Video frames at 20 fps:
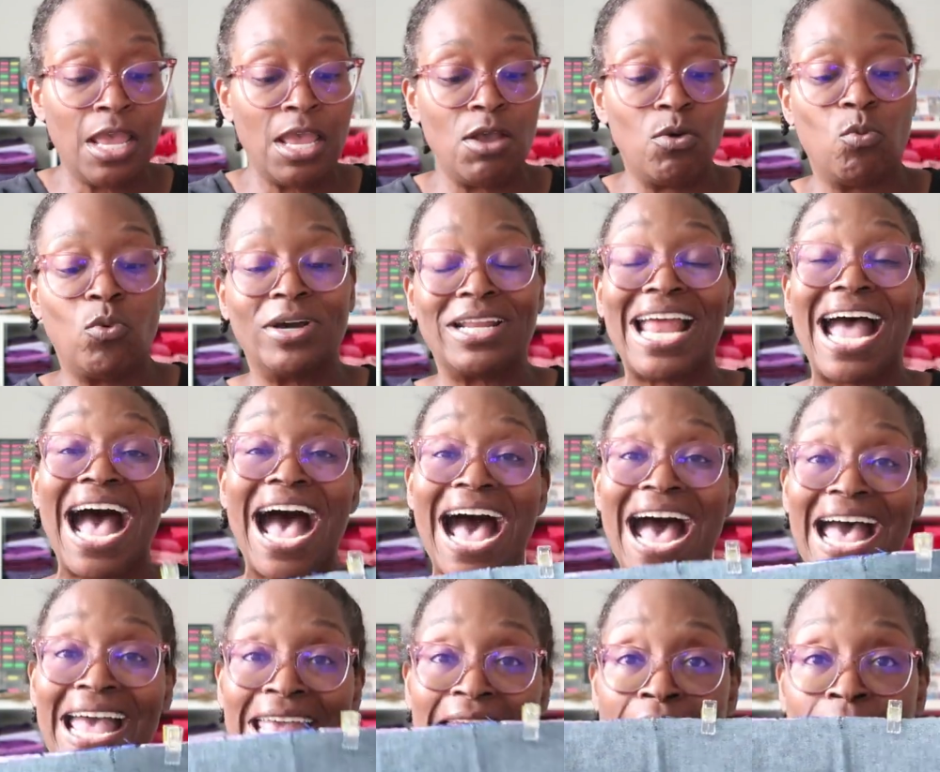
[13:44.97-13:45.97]
And what
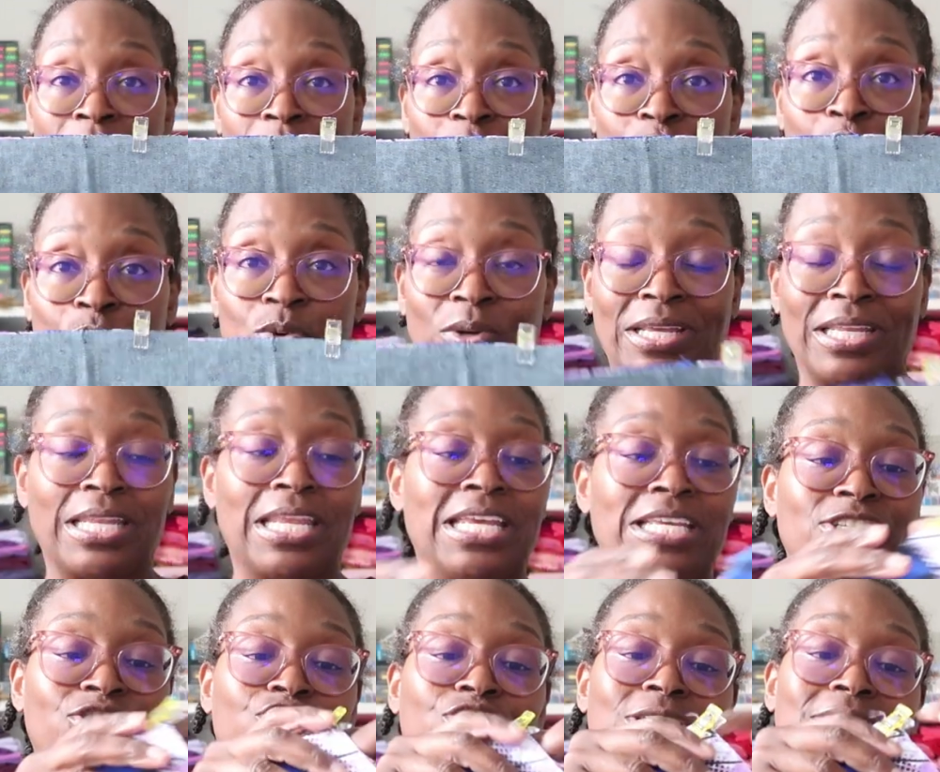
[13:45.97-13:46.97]
I am doing
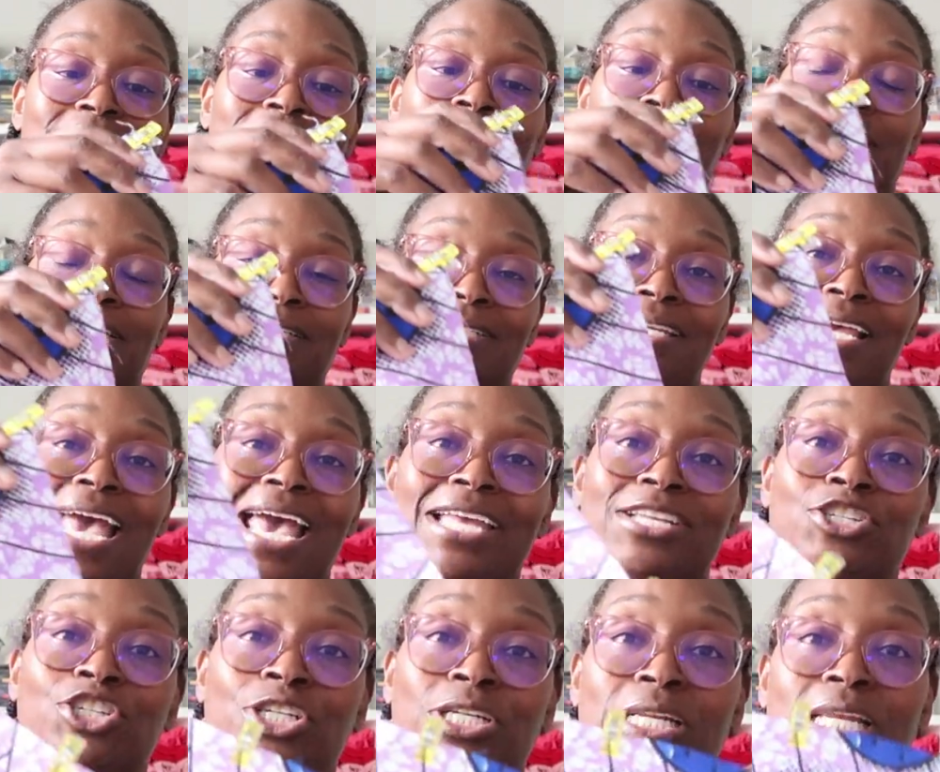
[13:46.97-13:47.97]
is just
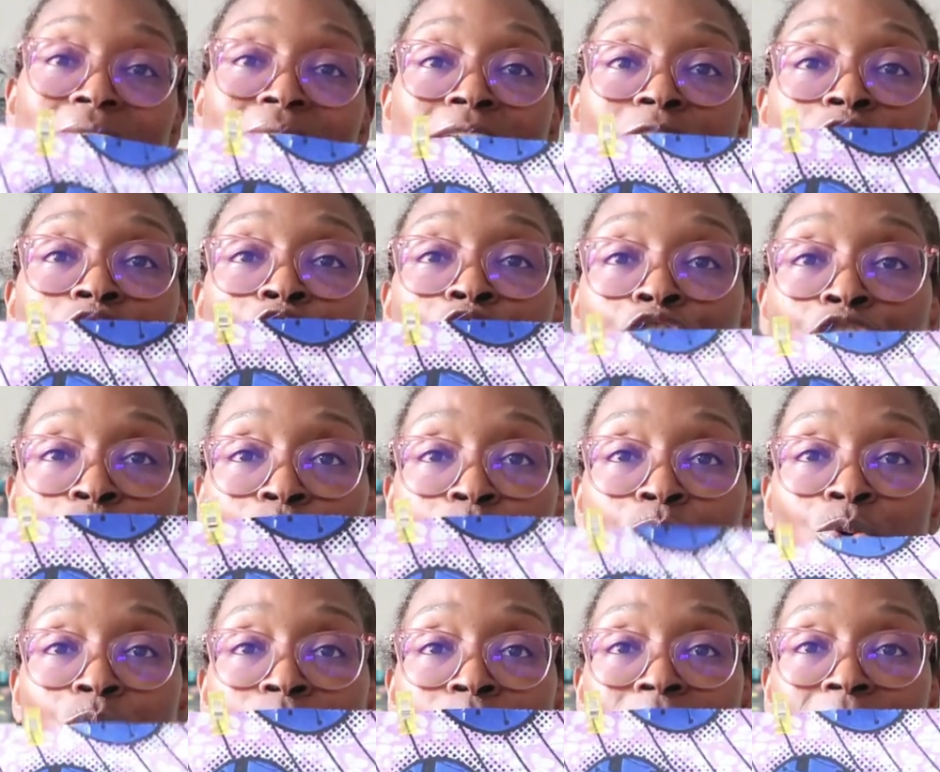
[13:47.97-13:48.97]
attaching it
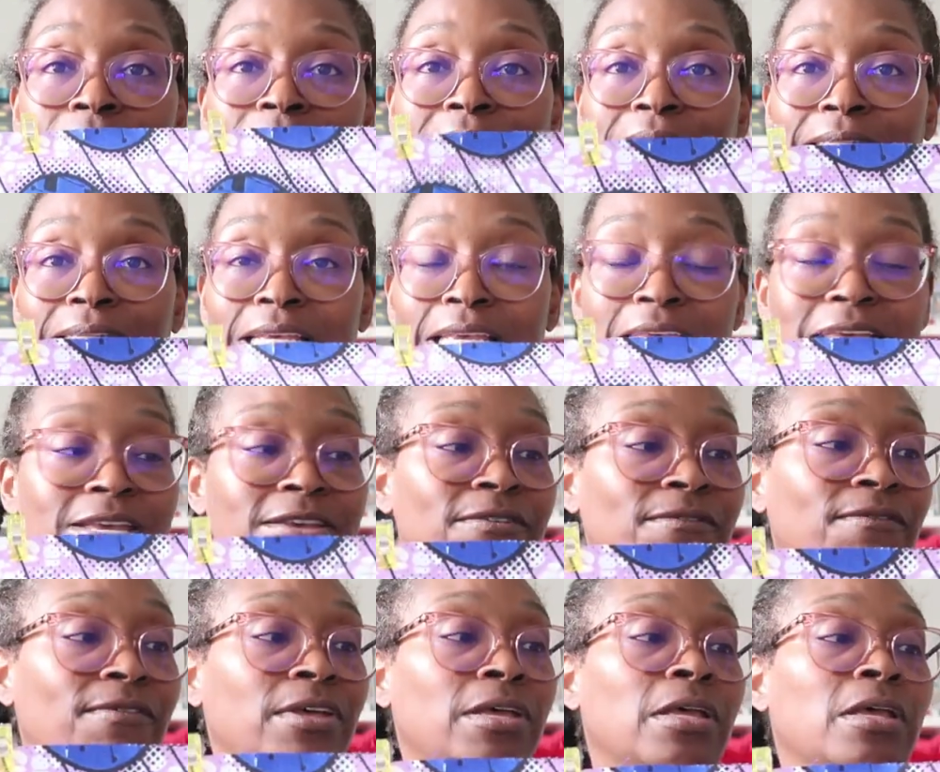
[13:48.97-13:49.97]
to the
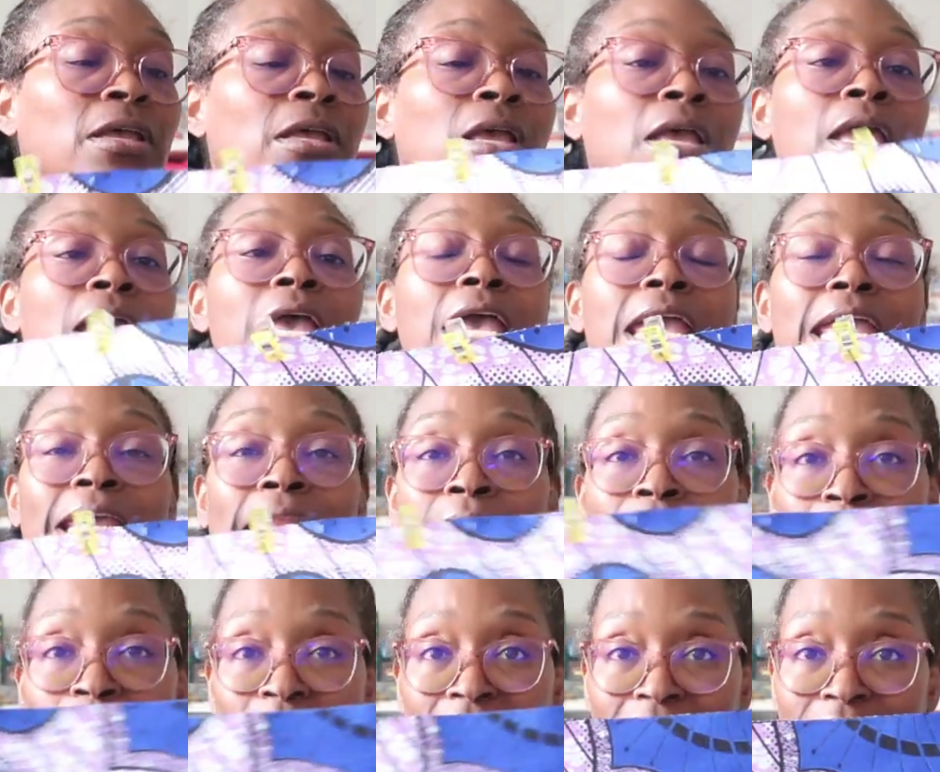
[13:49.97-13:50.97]
sleeve, and
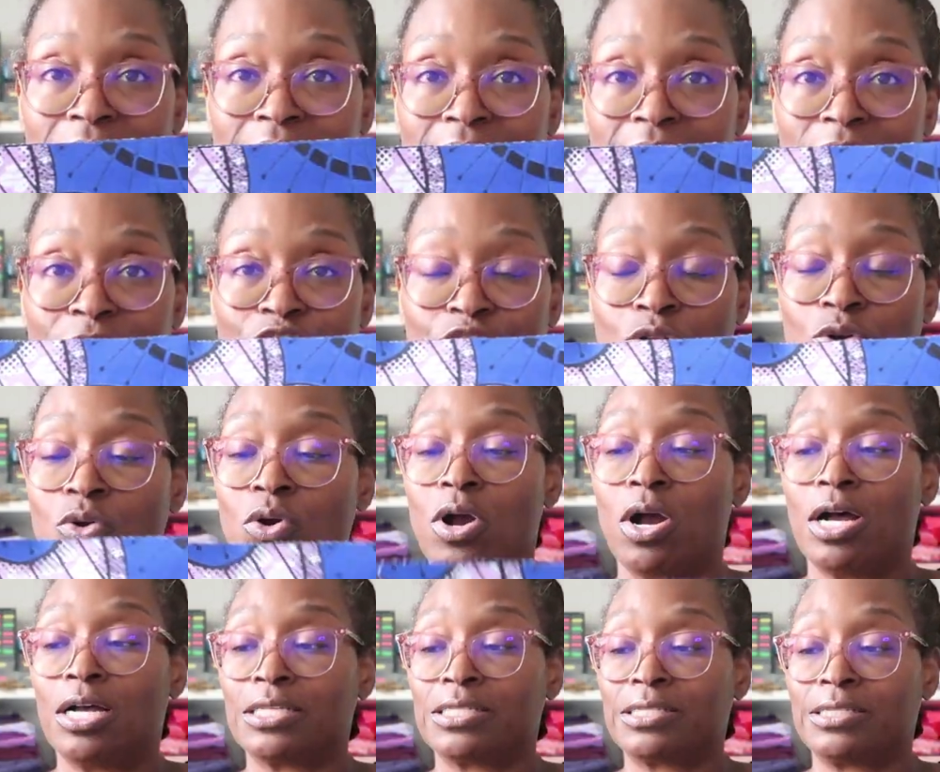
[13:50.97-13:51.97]
I'm gonna stitch
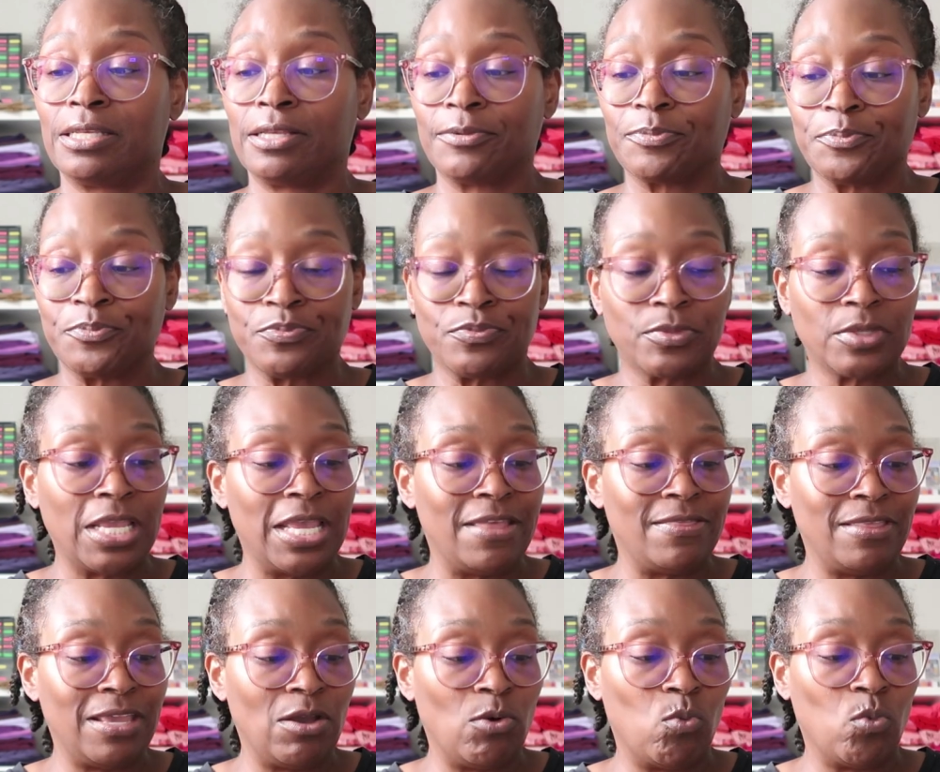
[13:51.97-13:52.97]
across.
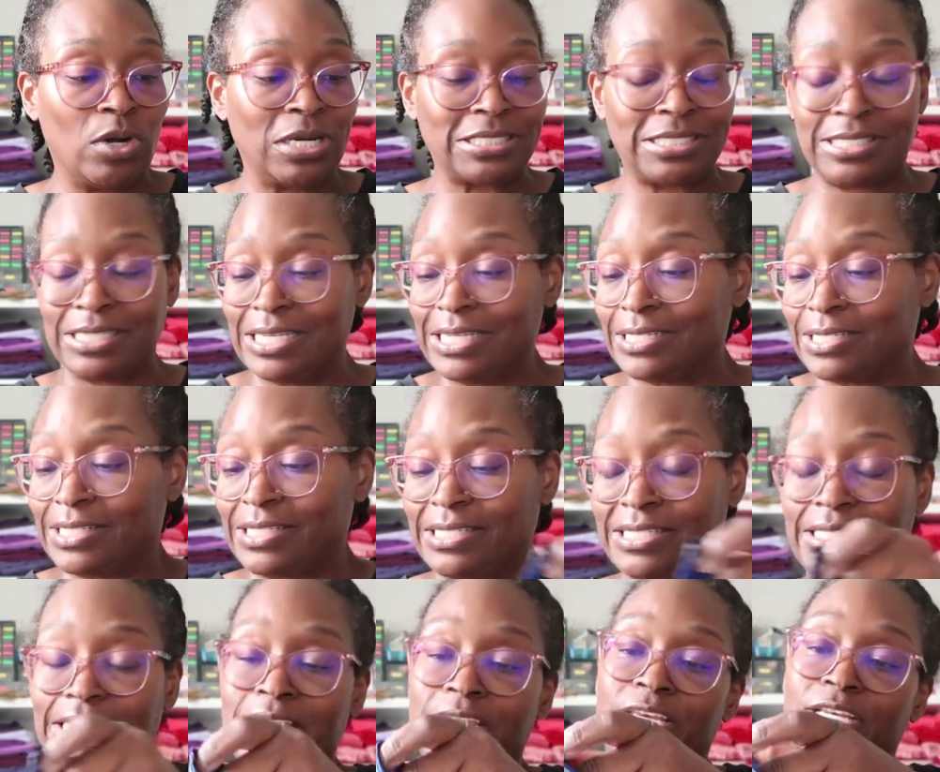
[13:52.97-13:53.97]
And then once it's
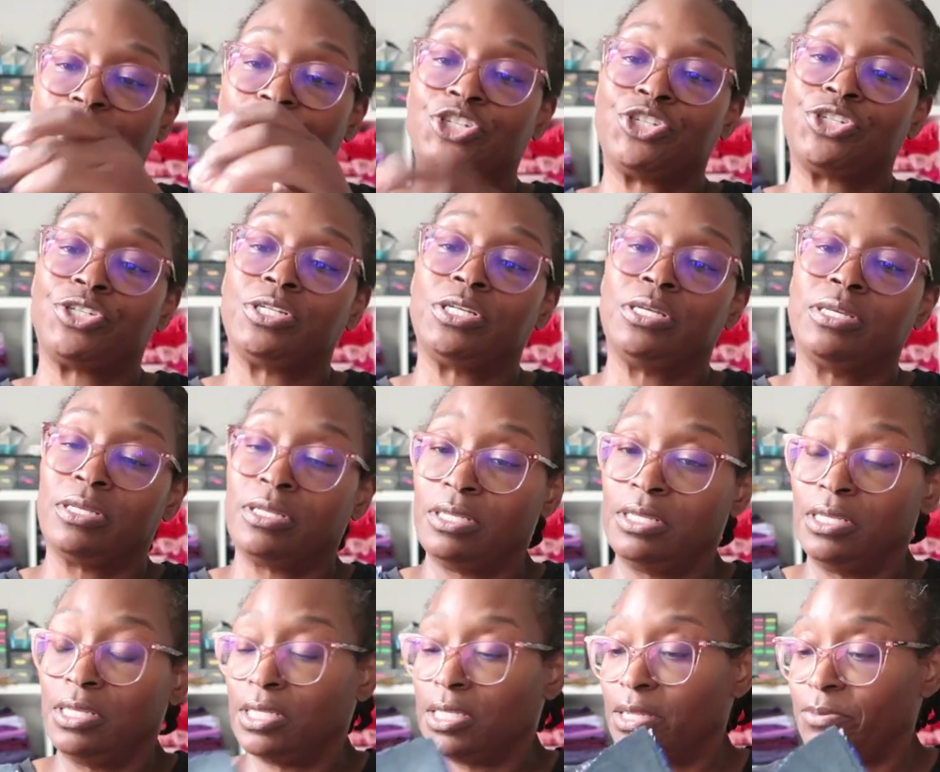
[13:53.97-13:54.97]
stitched,
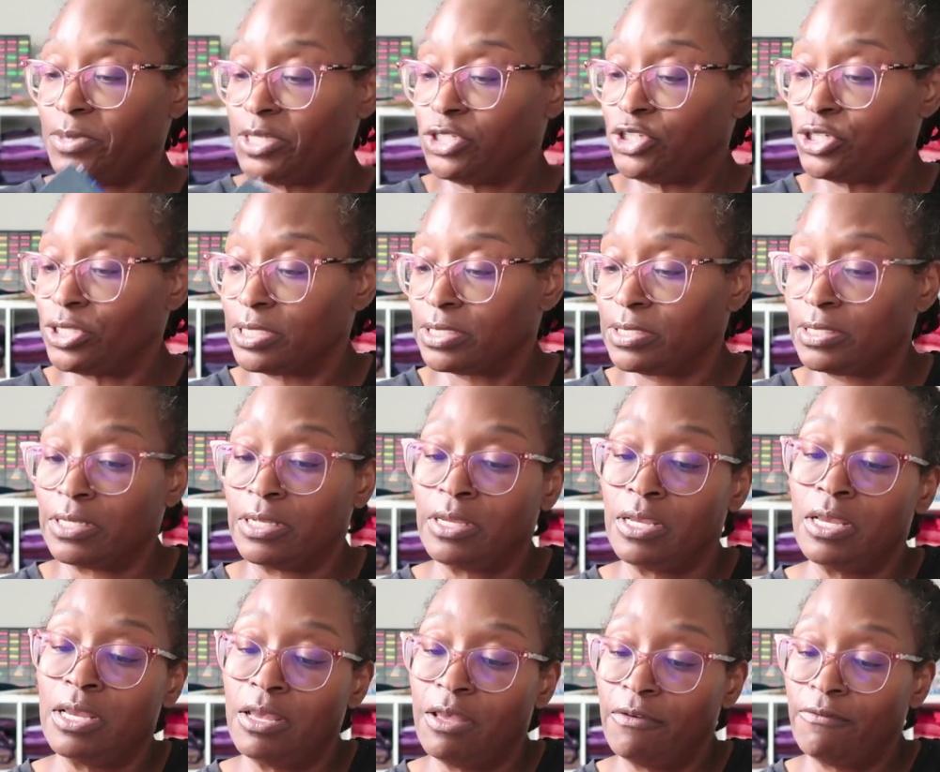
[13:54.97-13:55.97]
and let me just
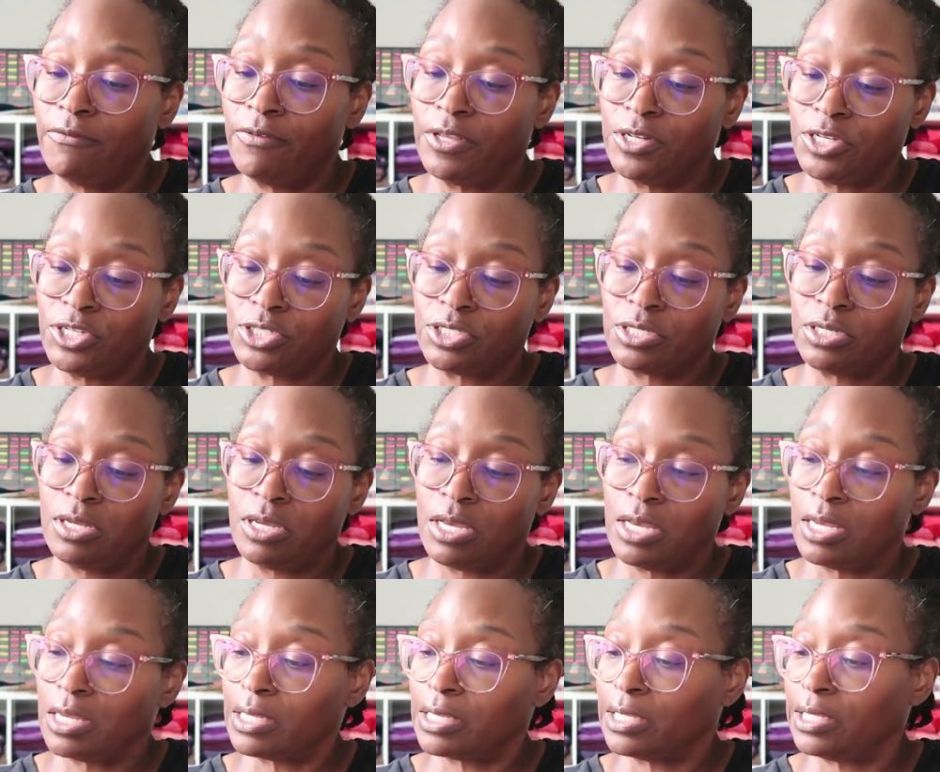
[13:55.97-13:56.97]
finish
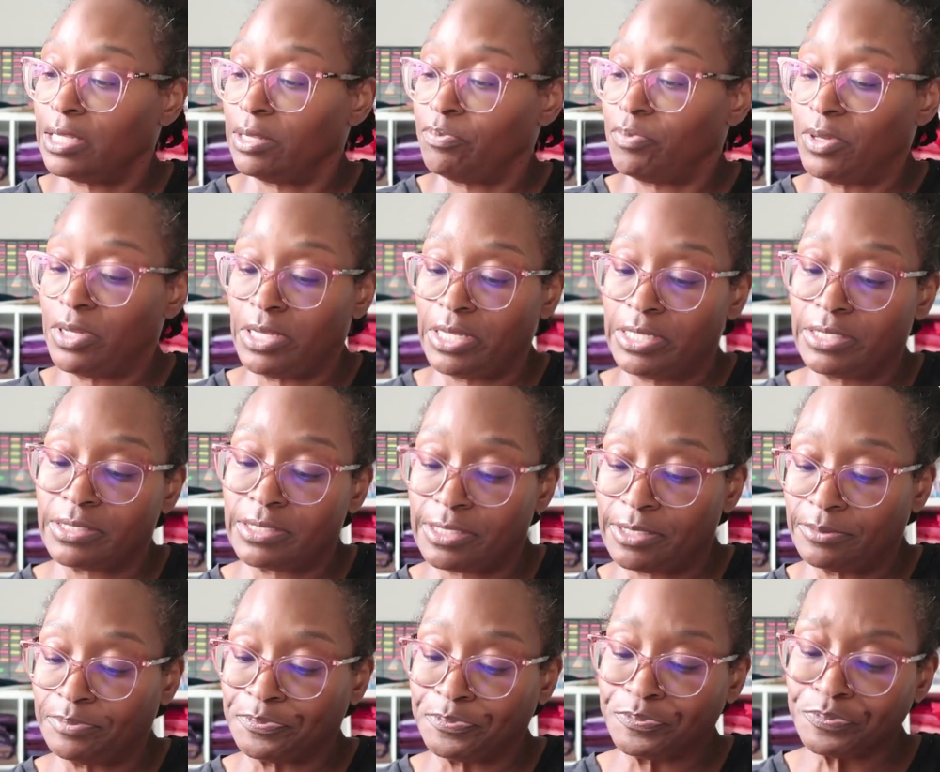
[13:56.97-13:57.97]
clipping this.